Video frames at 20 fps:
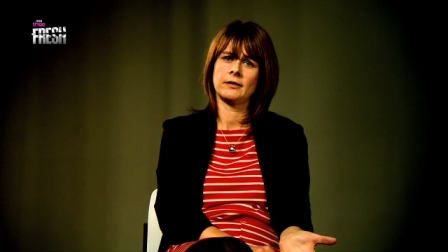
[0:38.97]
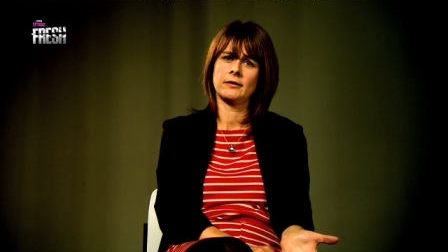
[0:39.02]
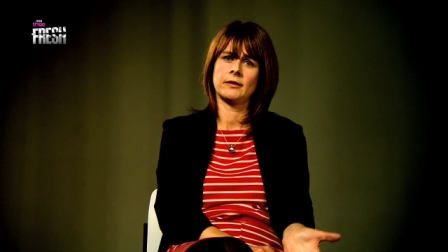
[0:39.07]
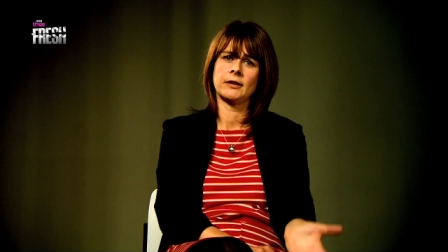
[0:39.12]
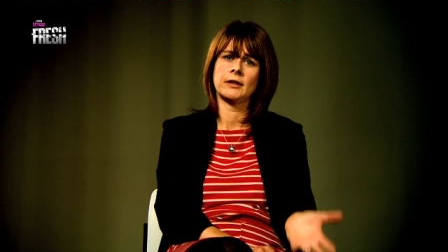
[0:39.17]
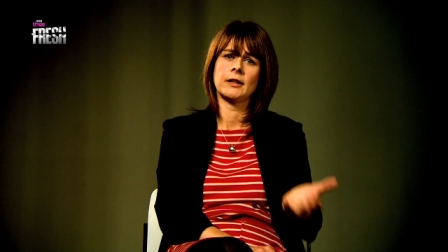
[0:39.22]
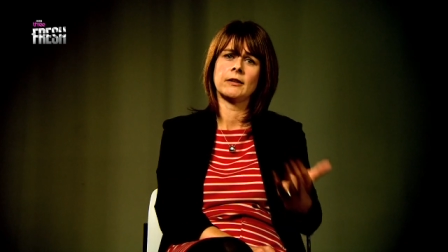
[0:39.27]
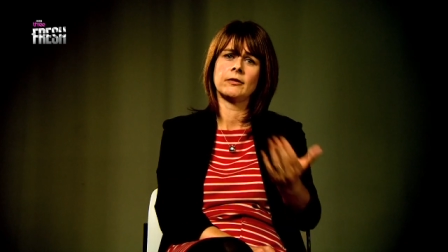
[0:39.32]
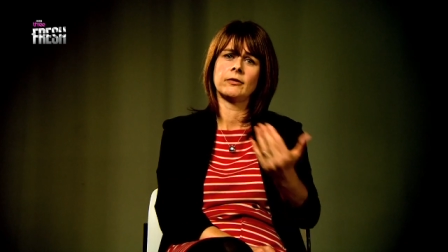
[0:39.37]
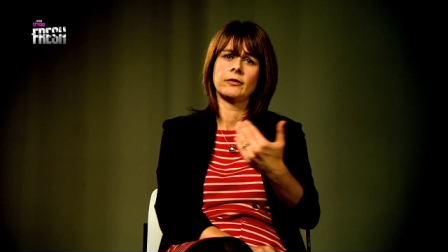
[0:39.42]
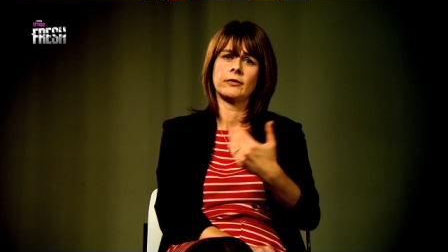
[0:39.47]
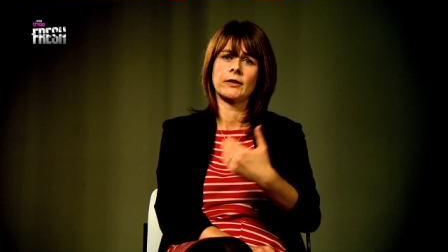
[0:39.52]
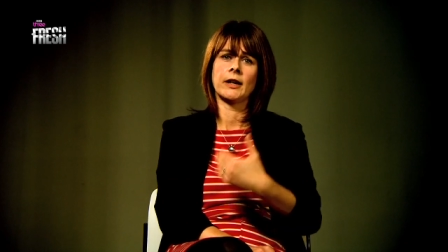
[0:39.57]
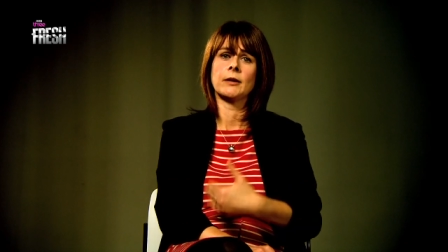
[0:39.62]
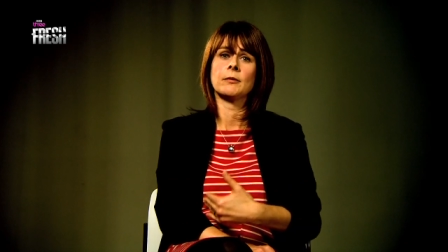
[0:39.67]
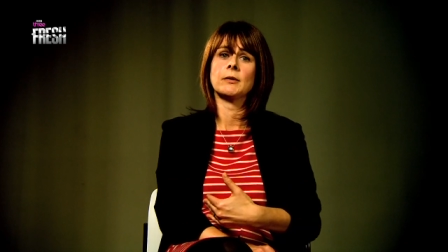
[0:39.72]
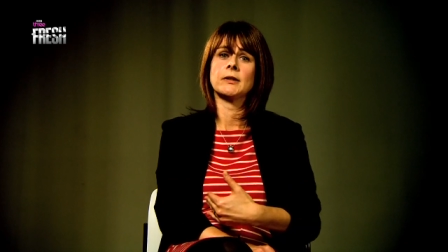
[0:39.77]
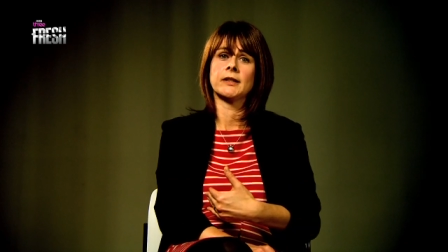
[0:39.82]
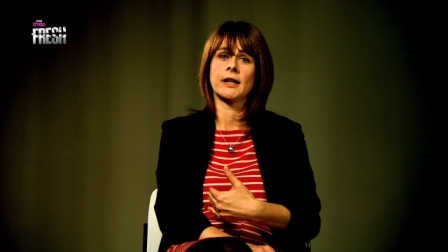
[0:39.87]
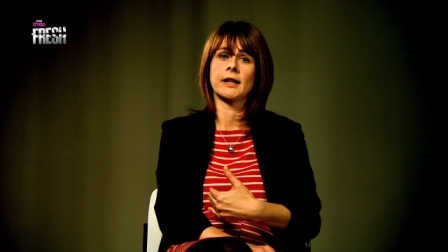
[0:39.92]
than if
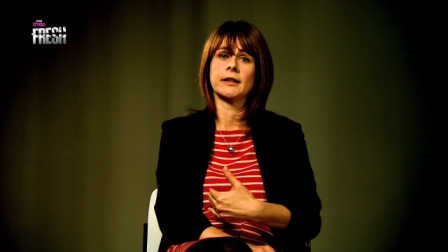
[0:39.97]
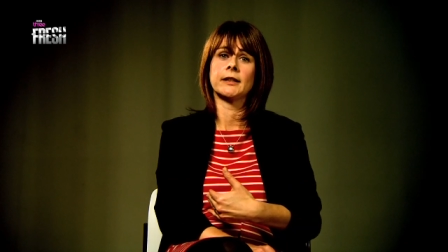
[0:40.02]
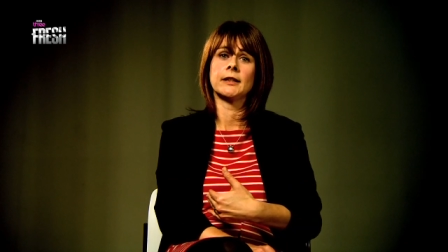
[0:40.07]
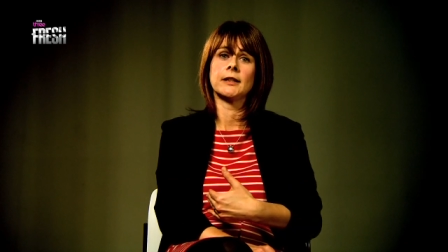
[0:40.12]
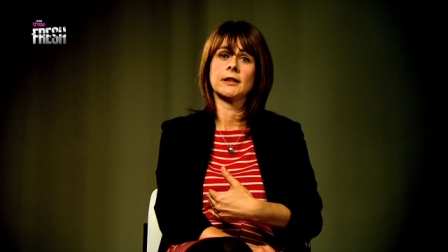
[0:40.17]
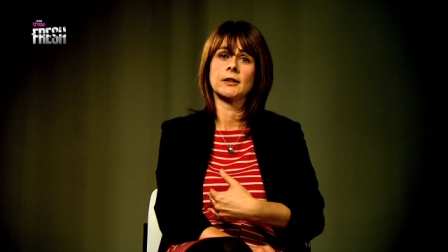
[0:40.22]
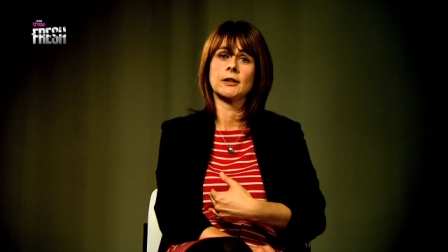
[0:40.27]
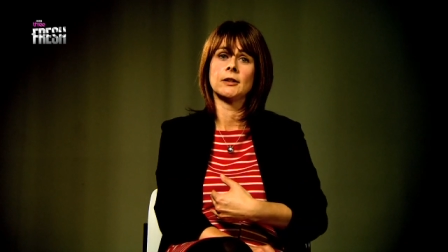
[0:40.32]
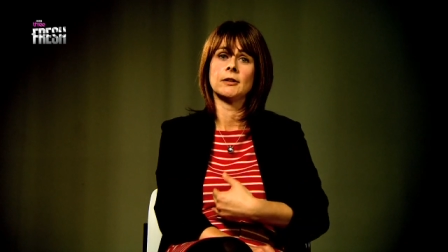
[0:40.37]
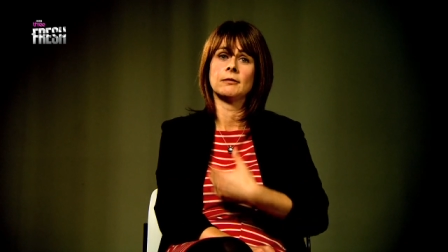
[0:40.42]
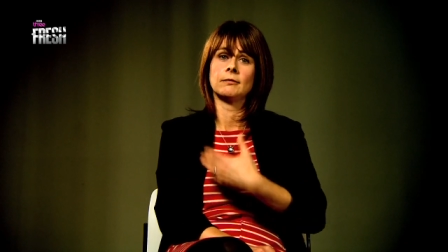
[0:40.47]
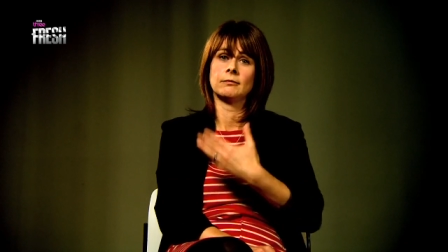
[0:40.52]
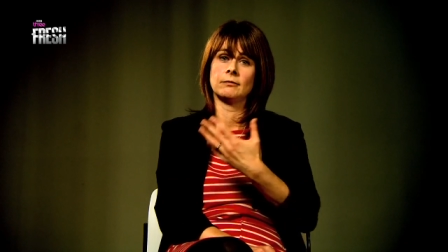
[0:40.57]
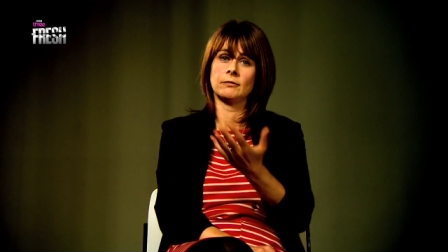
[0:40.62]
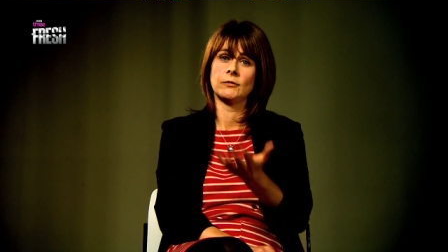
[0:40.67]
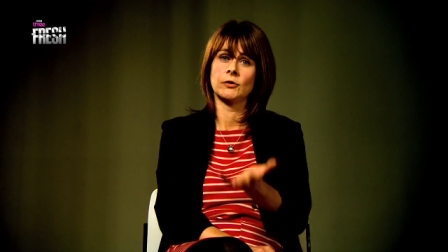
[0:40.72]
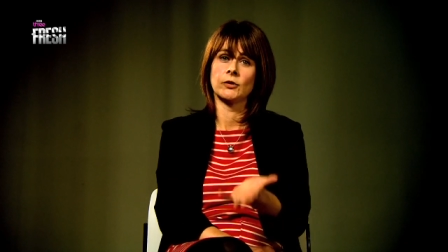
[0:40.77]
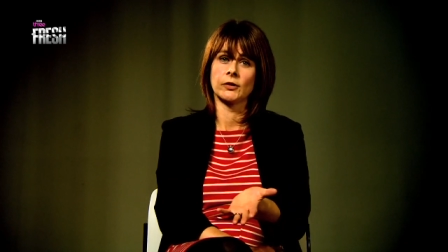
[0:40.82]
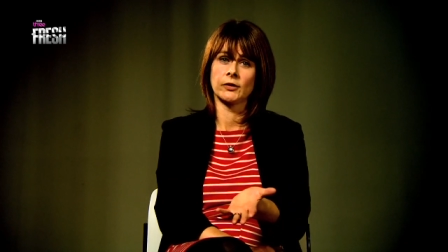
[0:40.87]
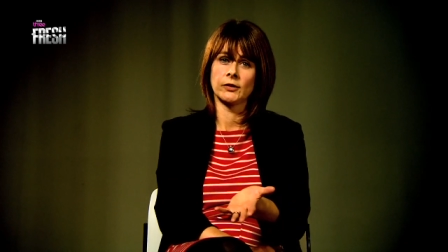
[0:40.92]
they were telling you
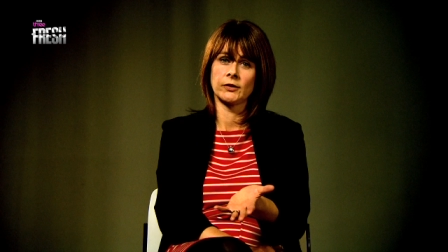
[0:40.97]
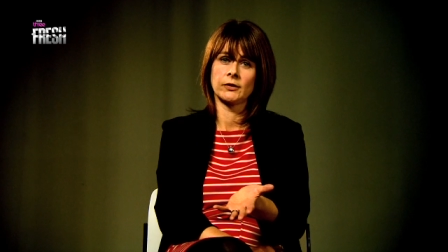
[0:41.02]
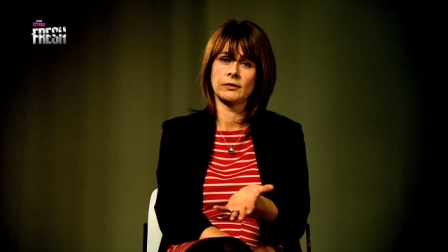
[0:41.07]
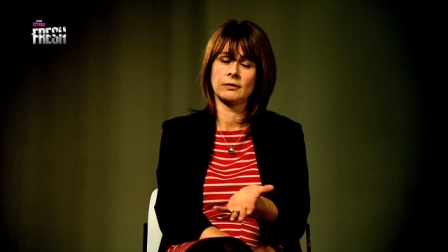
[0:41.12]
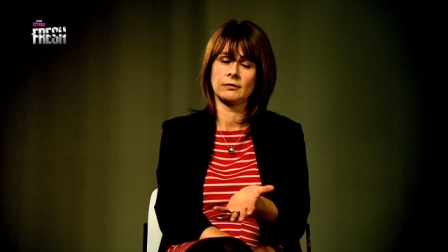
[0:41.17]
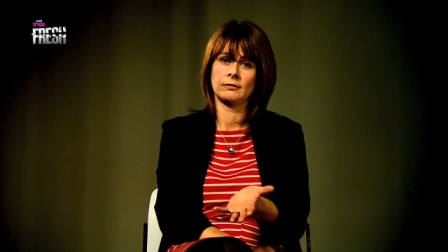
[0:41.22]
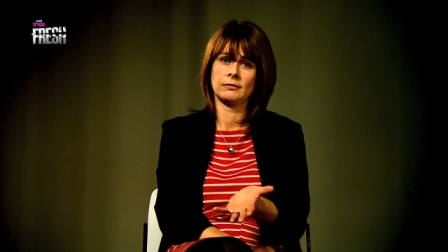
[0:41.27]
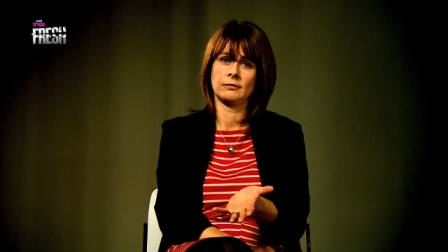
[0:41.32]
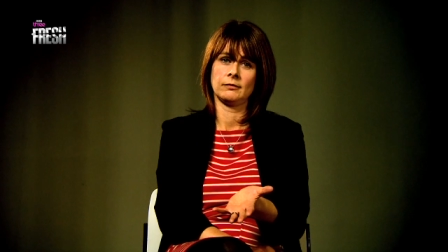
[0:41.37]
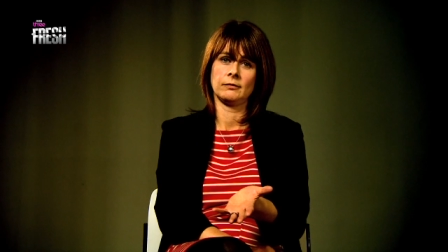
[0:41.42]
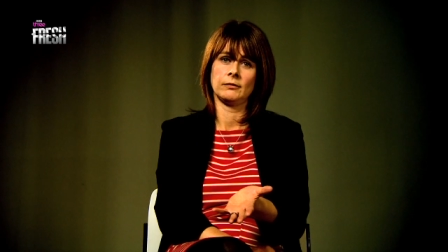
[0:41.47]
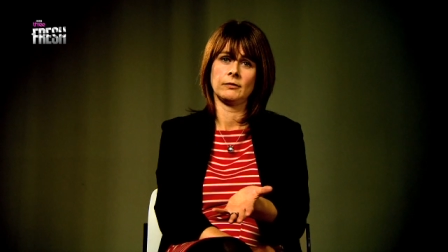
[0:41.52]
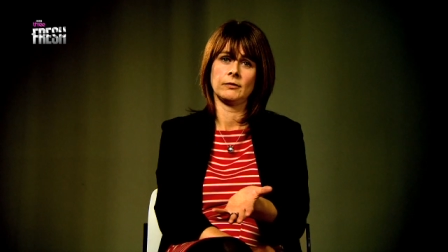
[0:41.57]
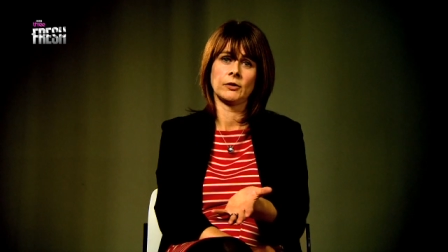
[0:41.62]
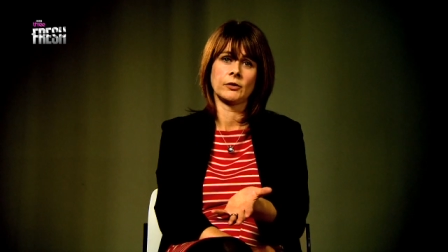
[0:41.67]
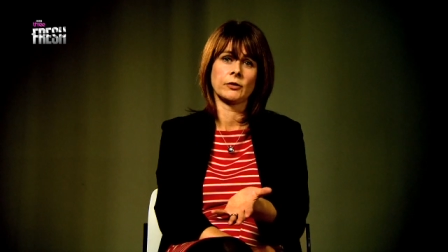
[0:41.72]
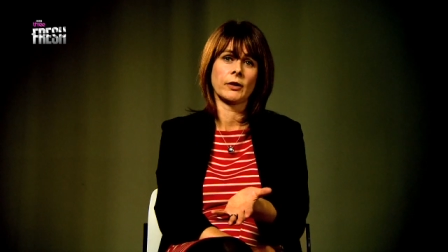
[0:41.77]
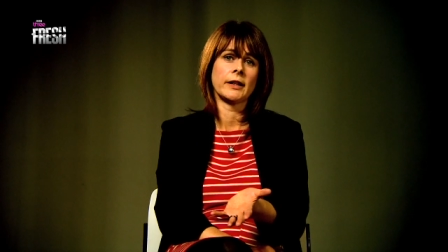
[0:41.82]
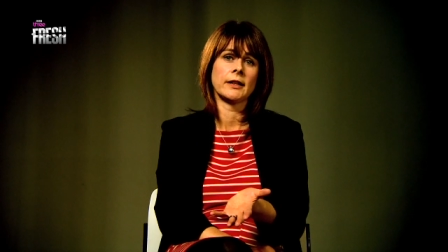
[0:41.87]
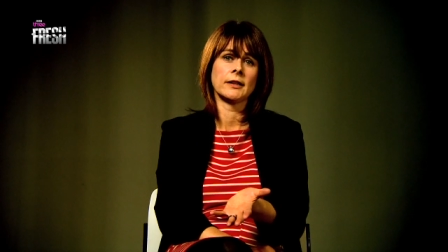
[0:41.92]
just
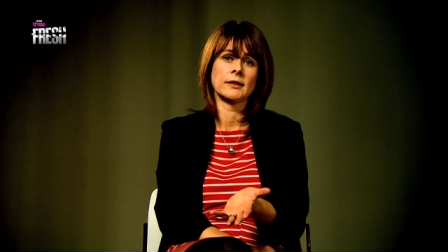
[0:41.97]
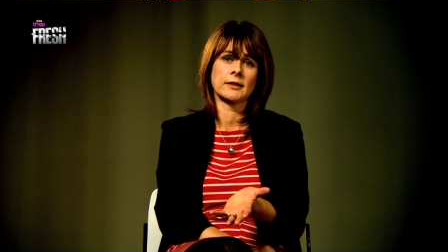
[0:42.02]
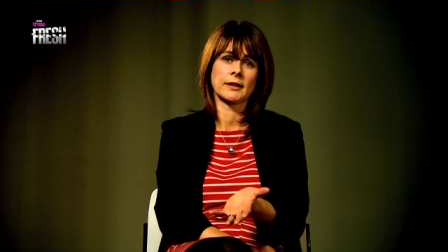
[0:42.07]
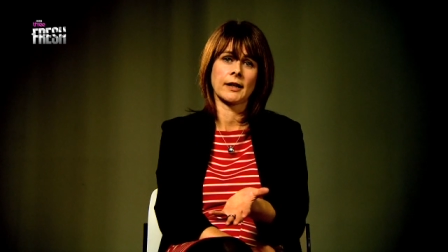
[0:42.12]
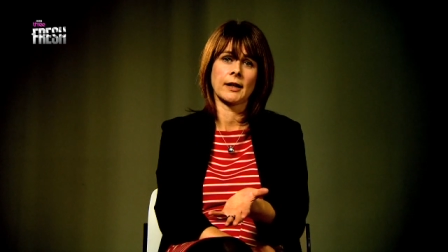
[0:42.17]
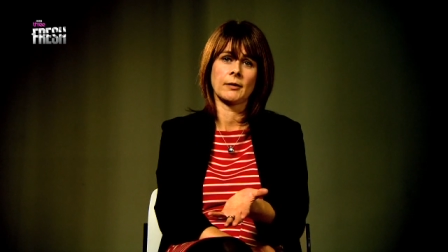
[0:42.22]
straight into